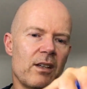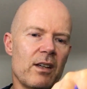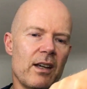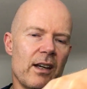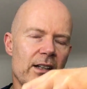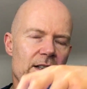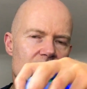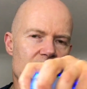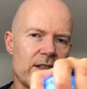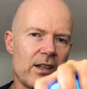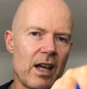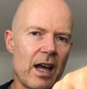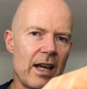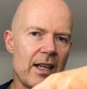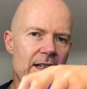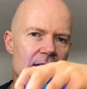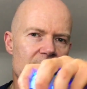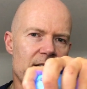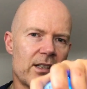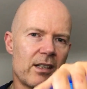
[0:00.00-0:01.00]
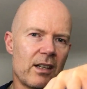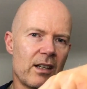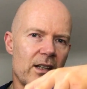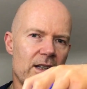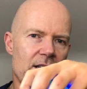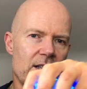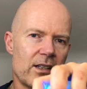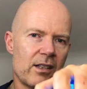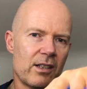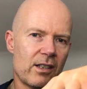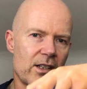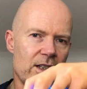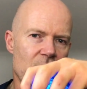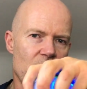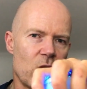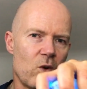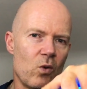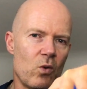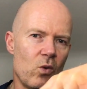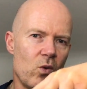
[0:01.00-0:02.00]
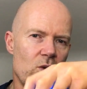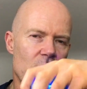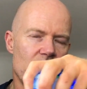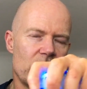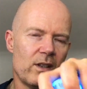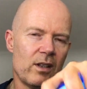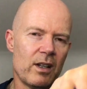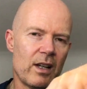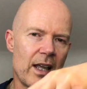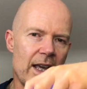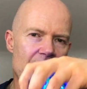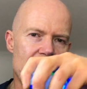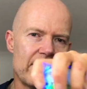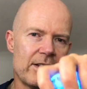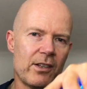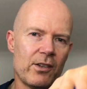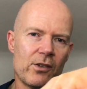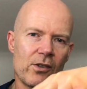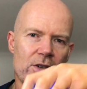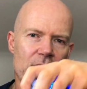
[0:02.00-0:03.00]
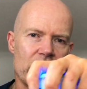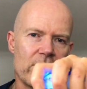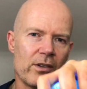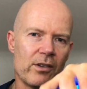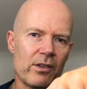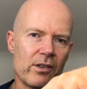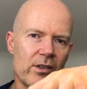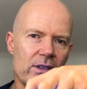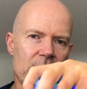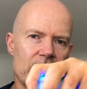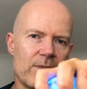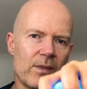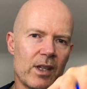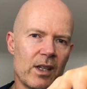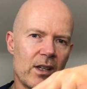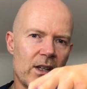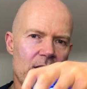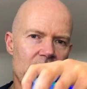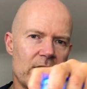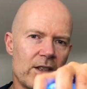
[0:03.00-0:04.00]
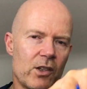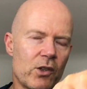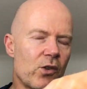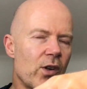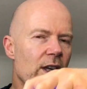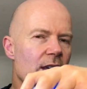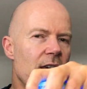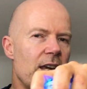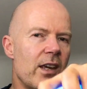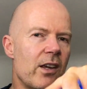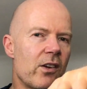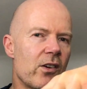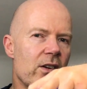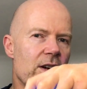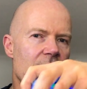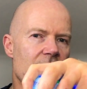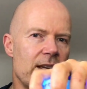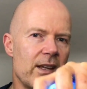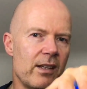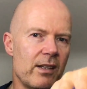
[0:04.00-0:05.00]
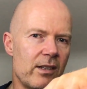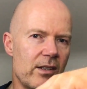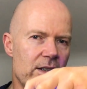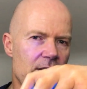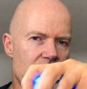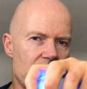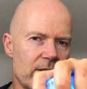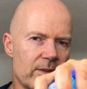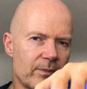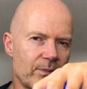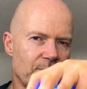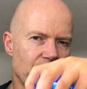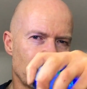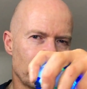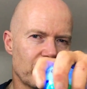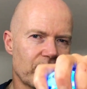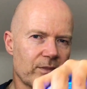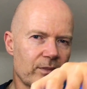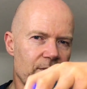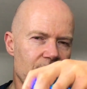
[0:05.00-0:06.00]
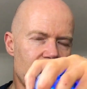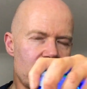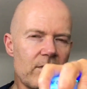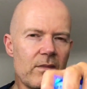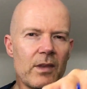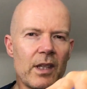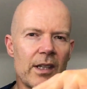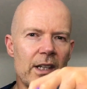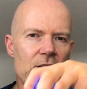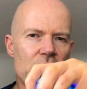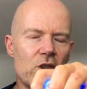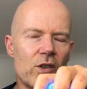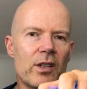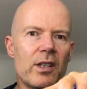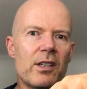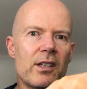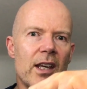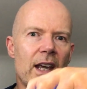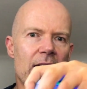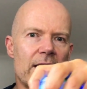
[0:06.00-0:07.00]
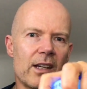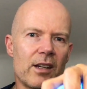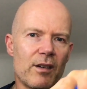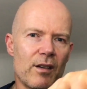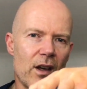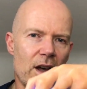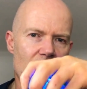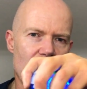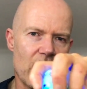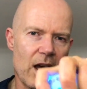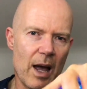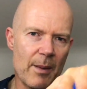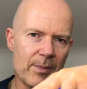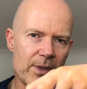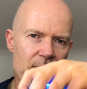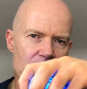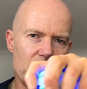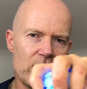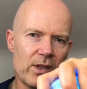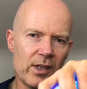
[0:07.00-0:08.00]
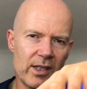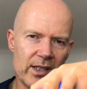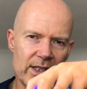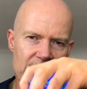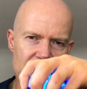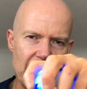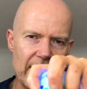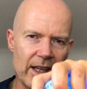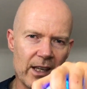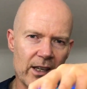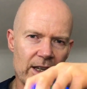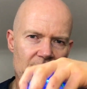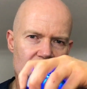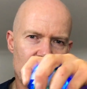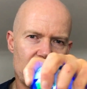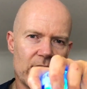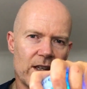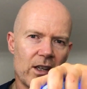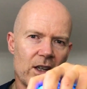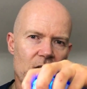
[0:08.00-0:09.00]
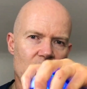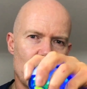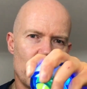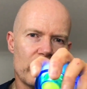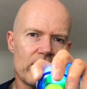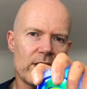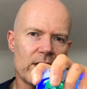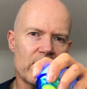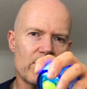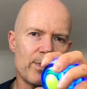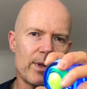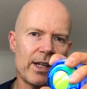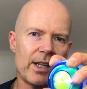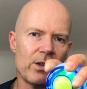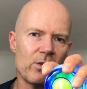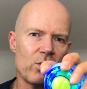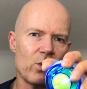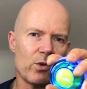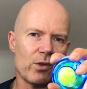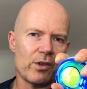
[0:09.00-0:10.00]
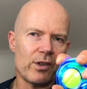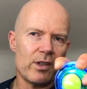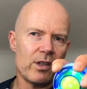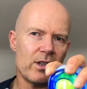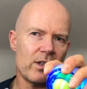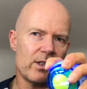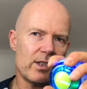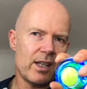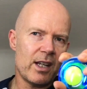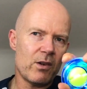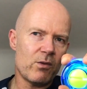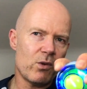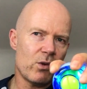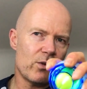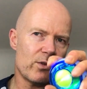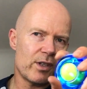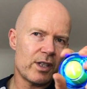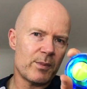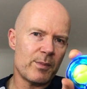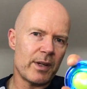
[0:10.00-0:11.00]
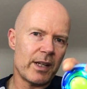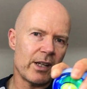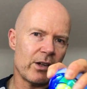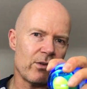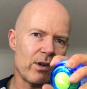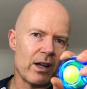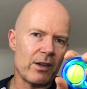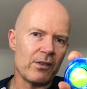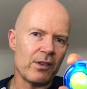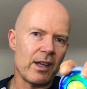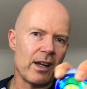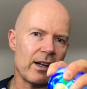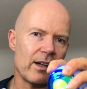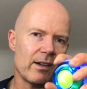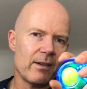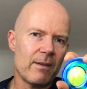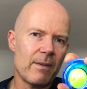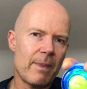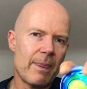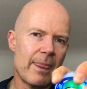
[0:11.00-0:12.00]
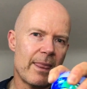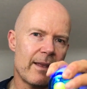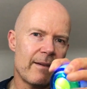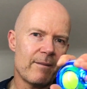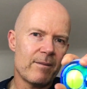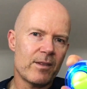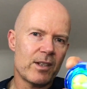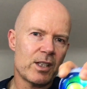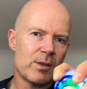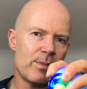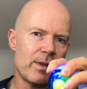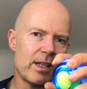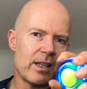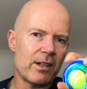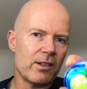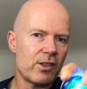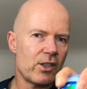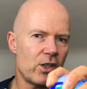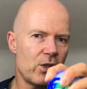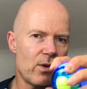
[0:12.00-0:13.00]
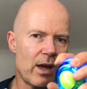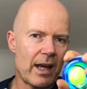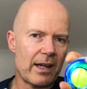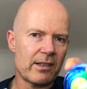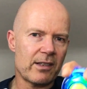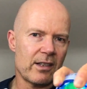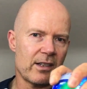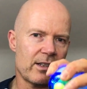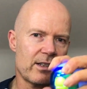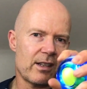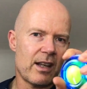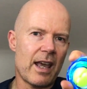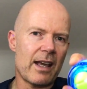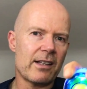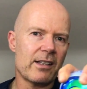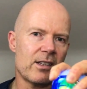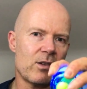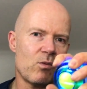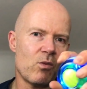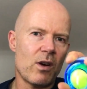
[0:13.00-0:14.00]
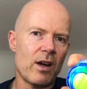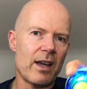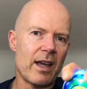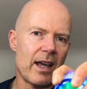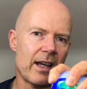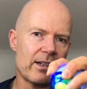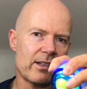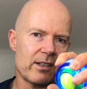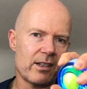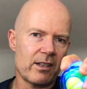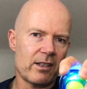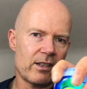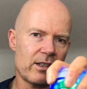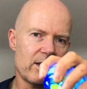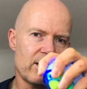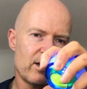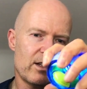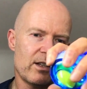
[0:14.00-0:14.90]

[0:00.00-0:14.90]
it's nice, slow, lazy turns. The trick here is that you need to get in absolute sync with the spinning rotor. You can see that rotor spinning around there, spinning on 2 axes, X and Y axis.